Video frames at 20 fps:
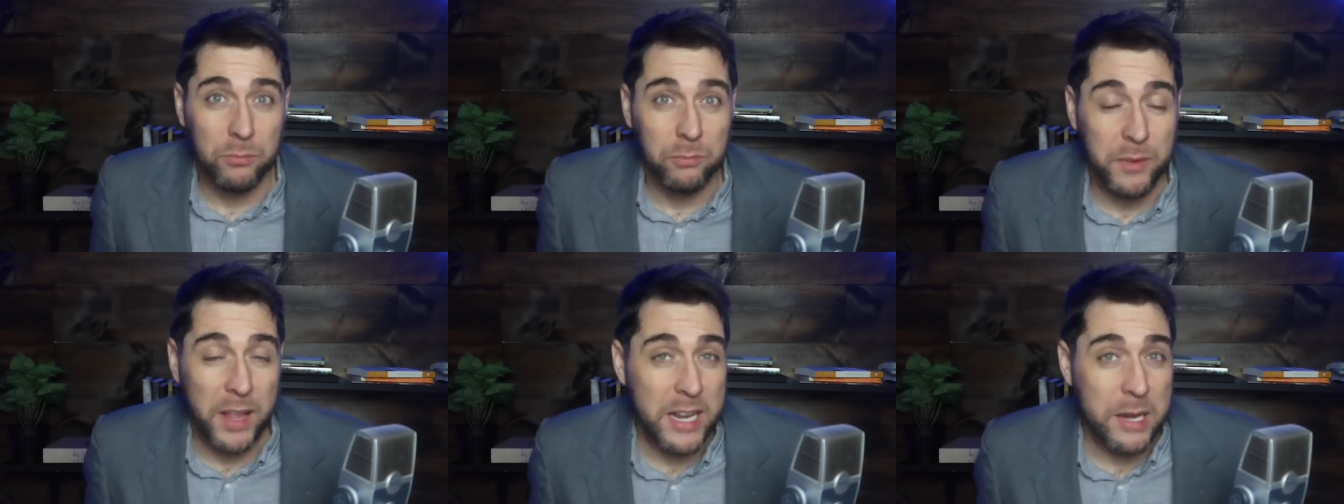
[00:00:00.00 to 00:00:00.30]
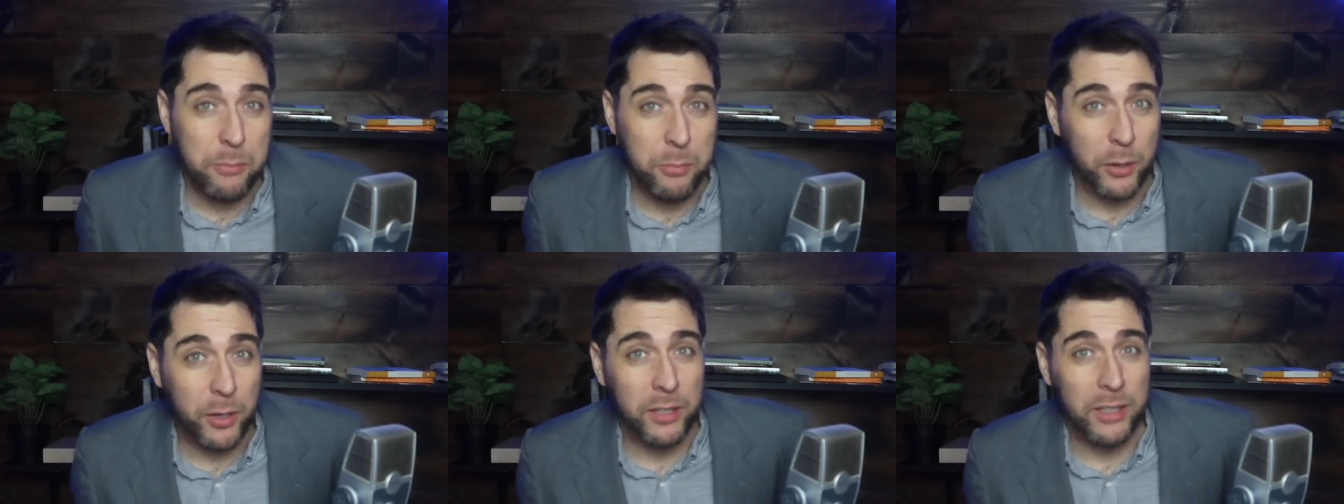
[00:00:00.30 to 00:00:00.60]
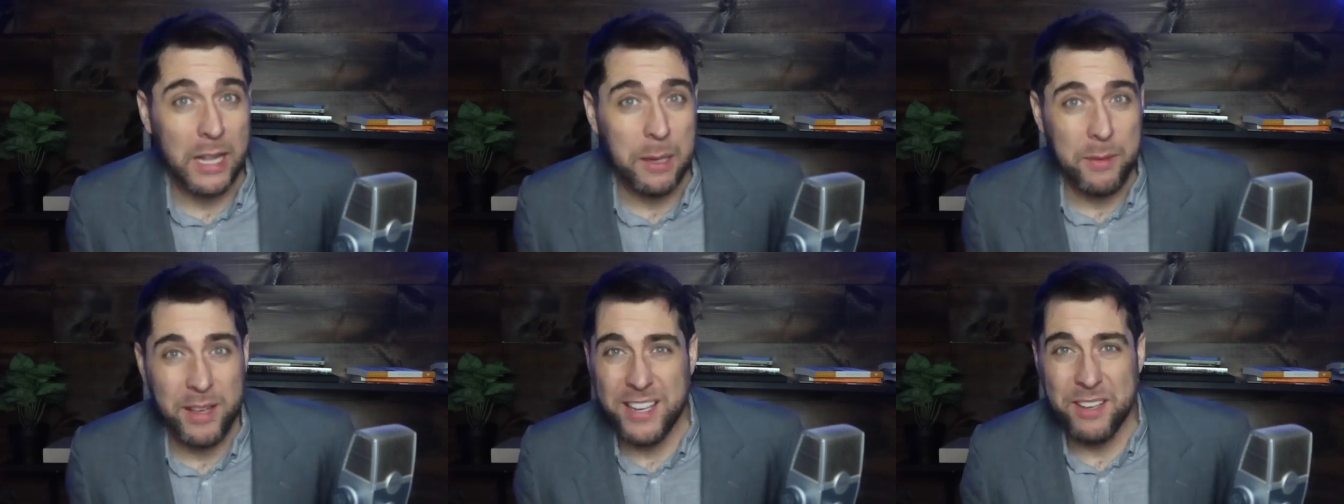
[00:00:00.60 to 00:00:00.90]
They didn't
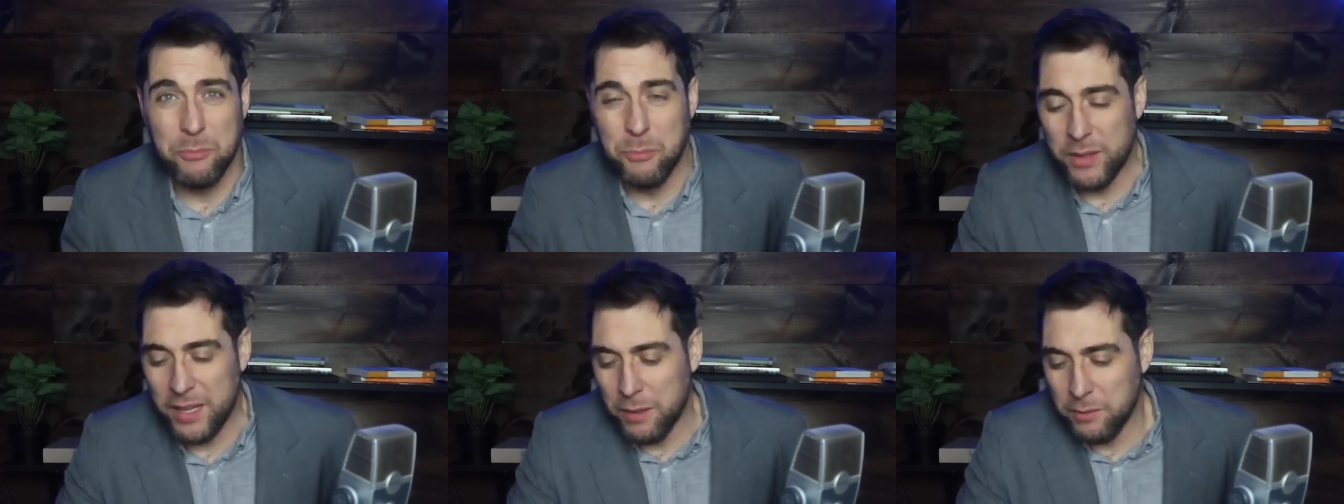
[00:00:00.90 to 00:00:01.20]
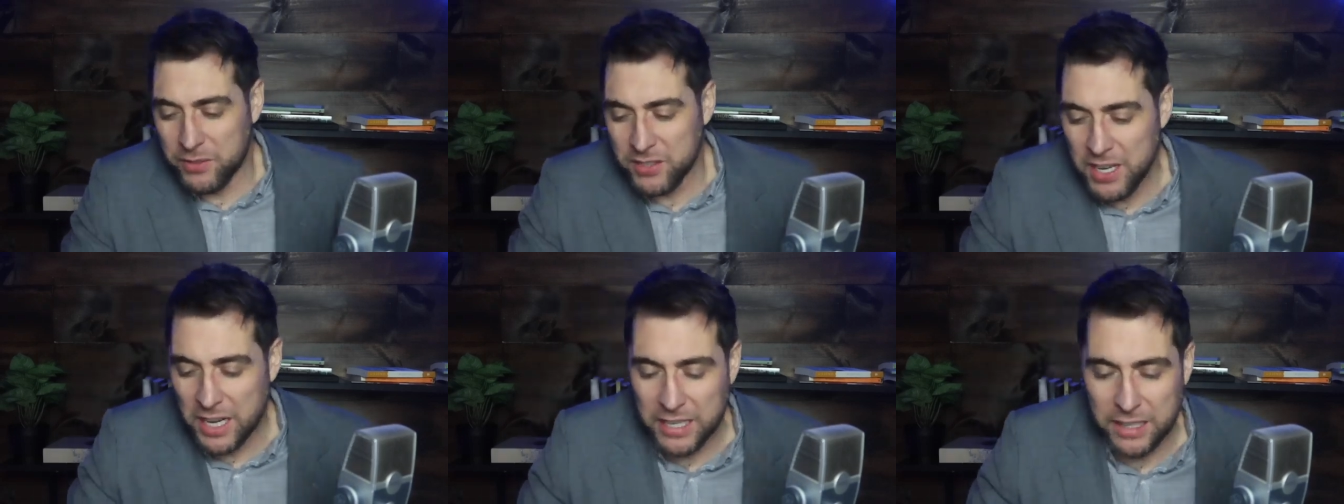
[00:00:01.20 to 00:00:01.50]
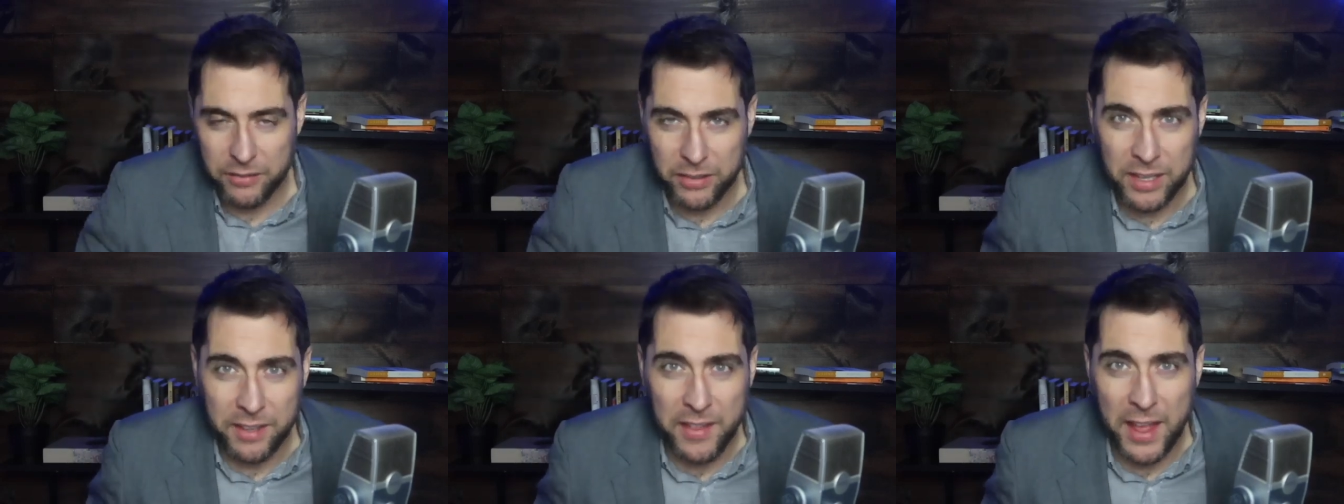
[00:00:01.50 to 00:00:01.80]
proclaim it. It's not
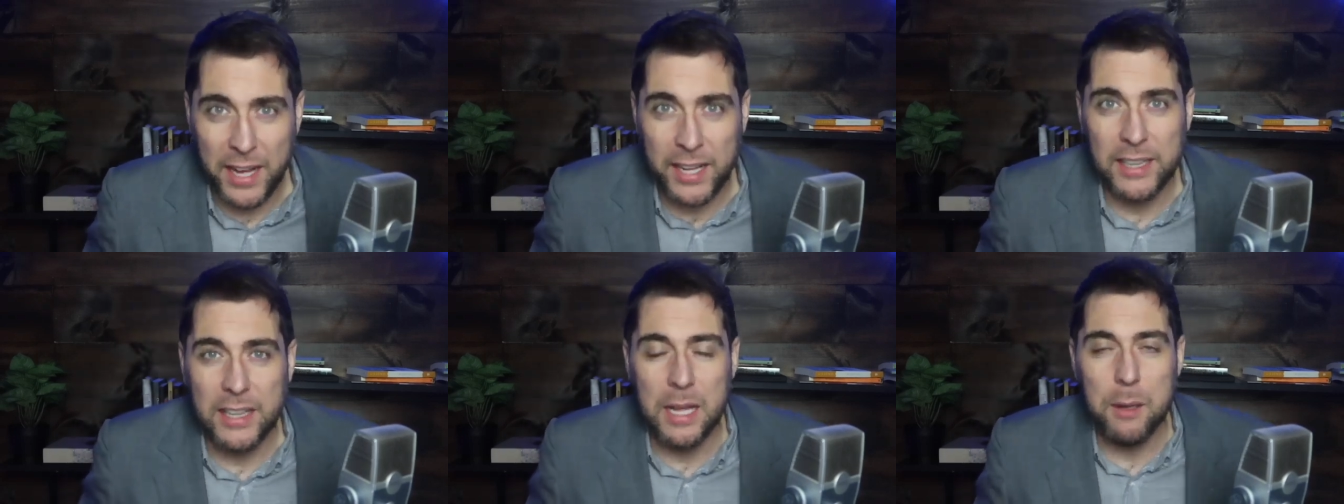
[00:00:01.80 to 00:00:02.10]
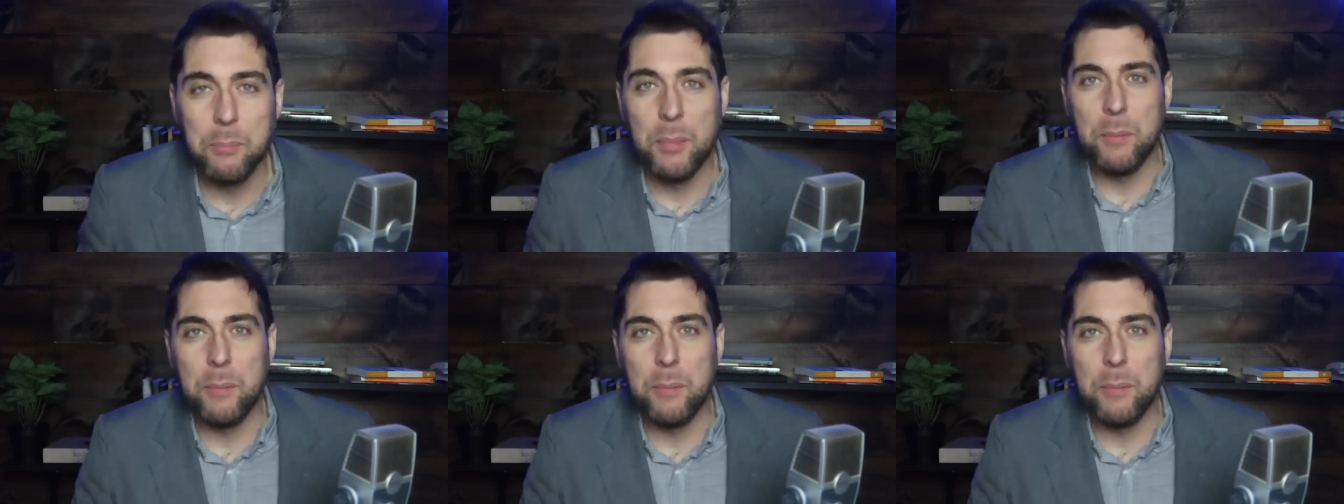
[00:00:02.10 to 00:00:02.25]
even in that clip.